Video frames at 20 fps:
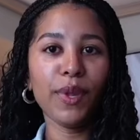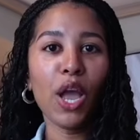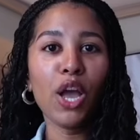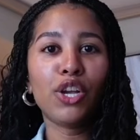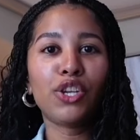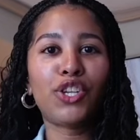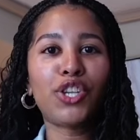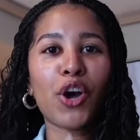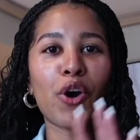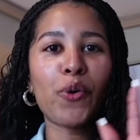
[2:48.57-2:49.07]

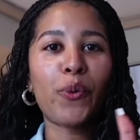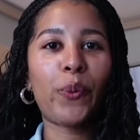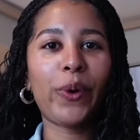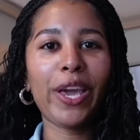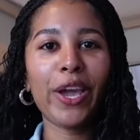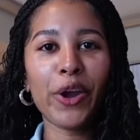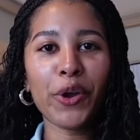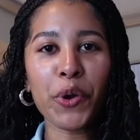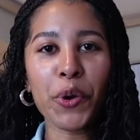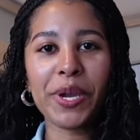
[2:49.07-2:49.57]
So
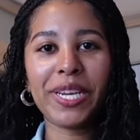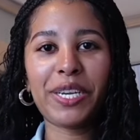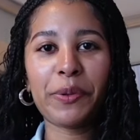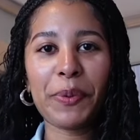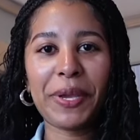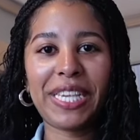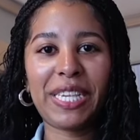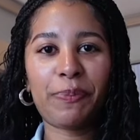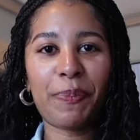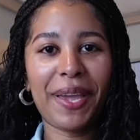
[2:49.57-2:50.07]
we are going to
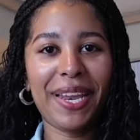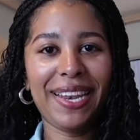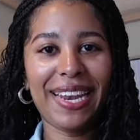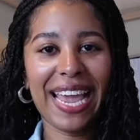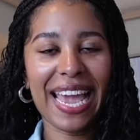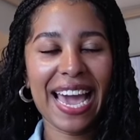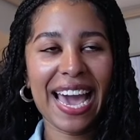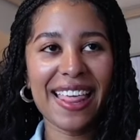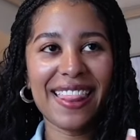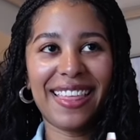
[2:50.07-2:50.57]
be
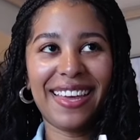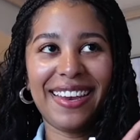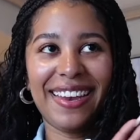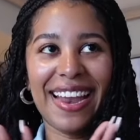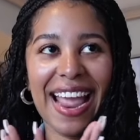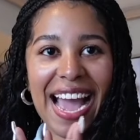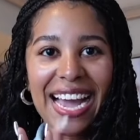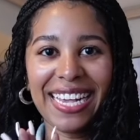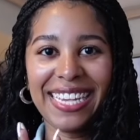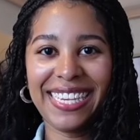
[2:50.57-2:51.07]
spending the
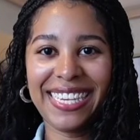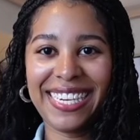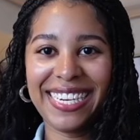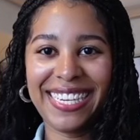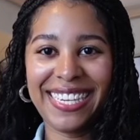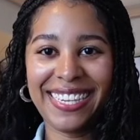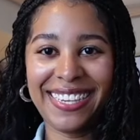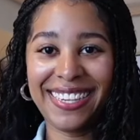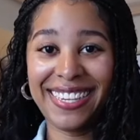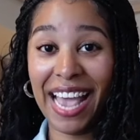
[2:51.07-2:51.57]
next
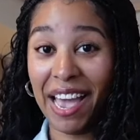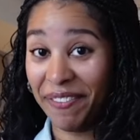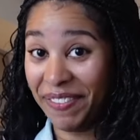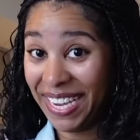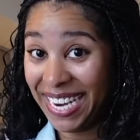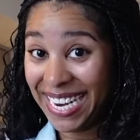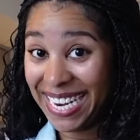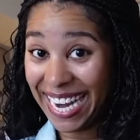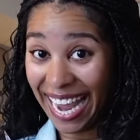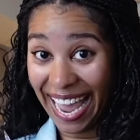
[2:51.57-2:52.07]

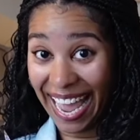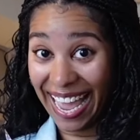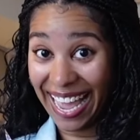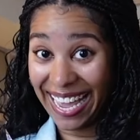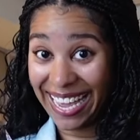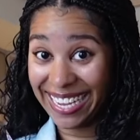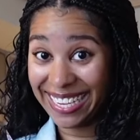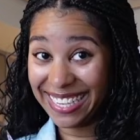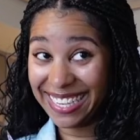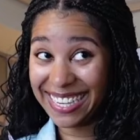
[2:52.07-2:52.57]
7
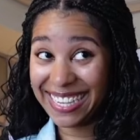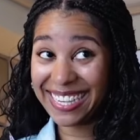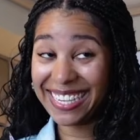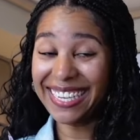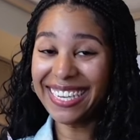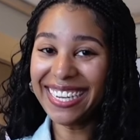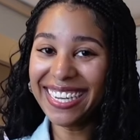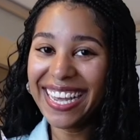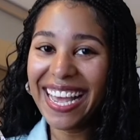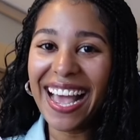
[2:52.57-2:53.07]
days
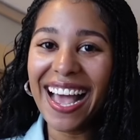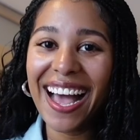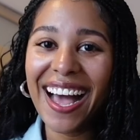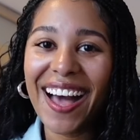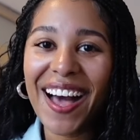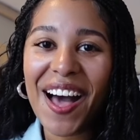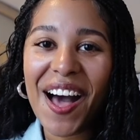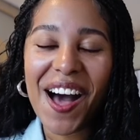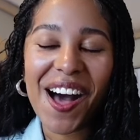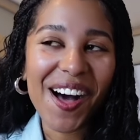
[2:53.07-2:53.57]

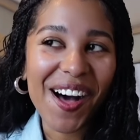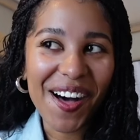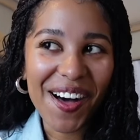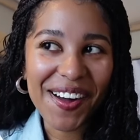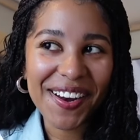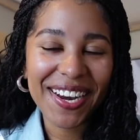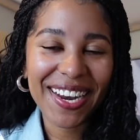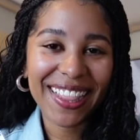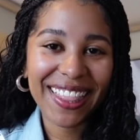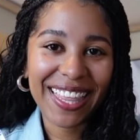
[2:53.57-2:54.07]

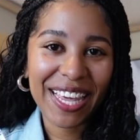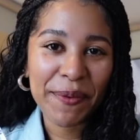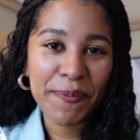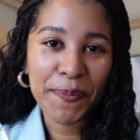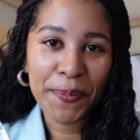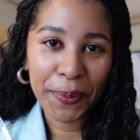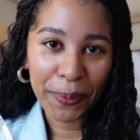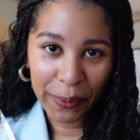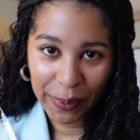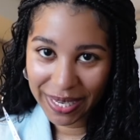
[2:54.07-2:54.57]
on the
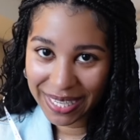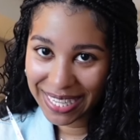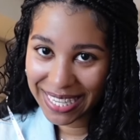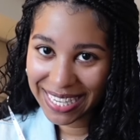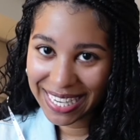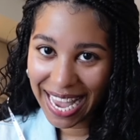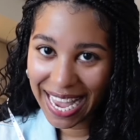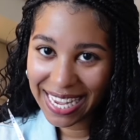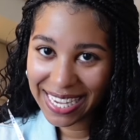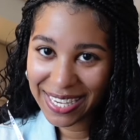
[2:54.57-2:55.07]

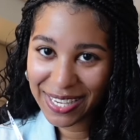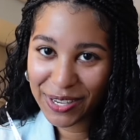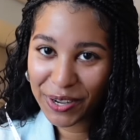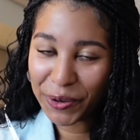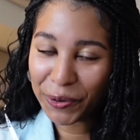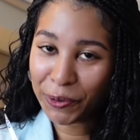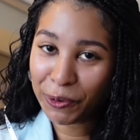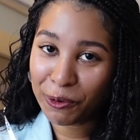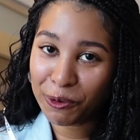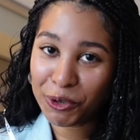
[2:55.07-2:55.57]
Princess
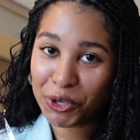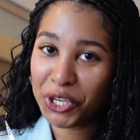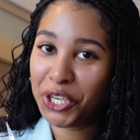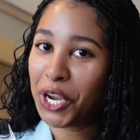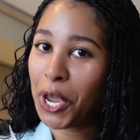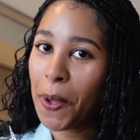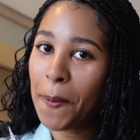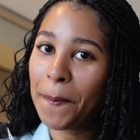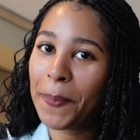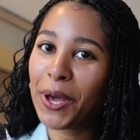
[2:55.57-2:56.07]
cruise
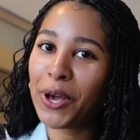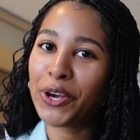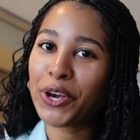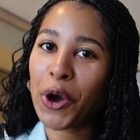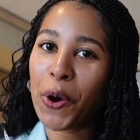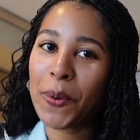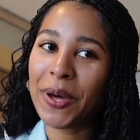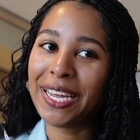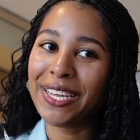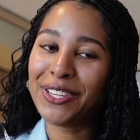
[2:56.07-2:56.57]
ship
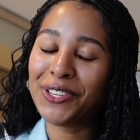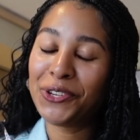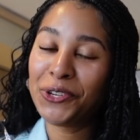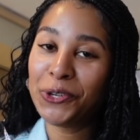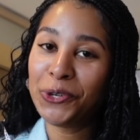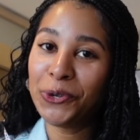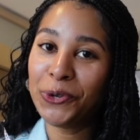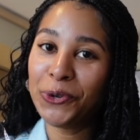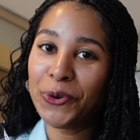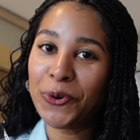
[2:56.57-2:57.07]
going
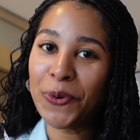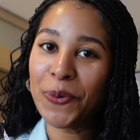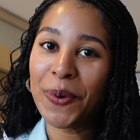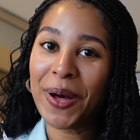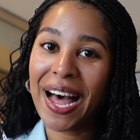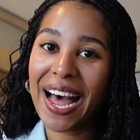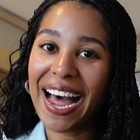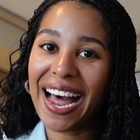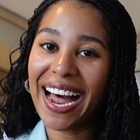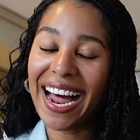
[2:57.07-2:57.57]
to
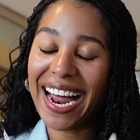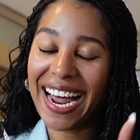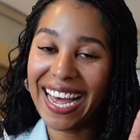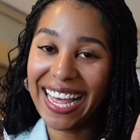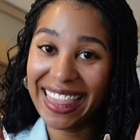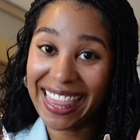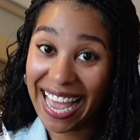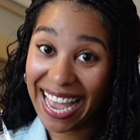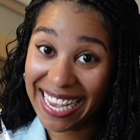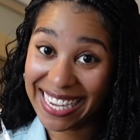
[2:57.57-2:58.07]

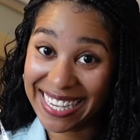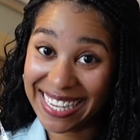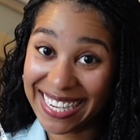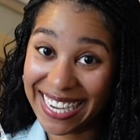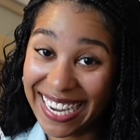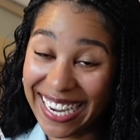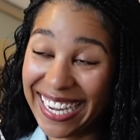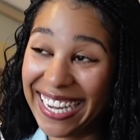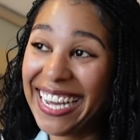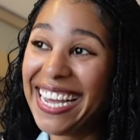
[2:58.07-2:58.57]

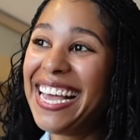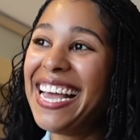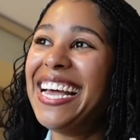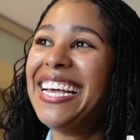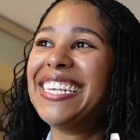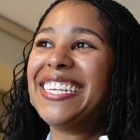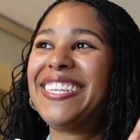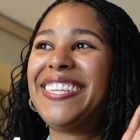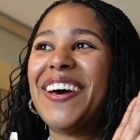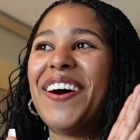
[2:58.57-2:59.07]
Alaska.
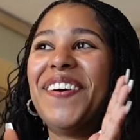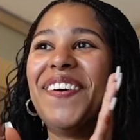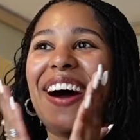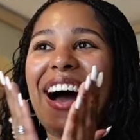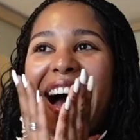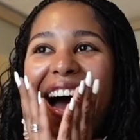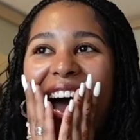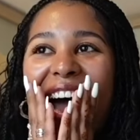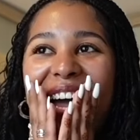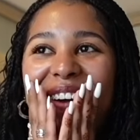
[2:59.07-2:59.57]
So
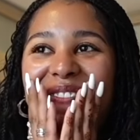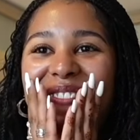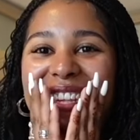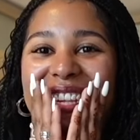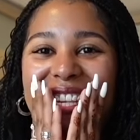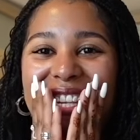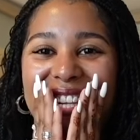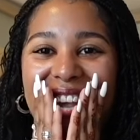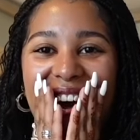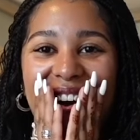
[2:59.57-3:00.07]
I'm
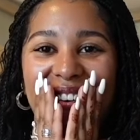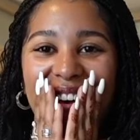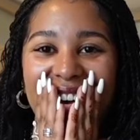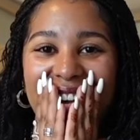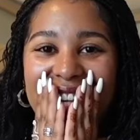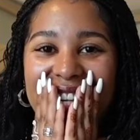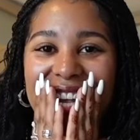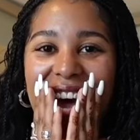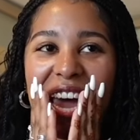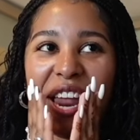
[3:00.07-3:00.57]
so
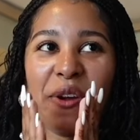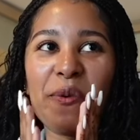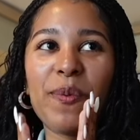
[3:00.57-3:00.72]
excited.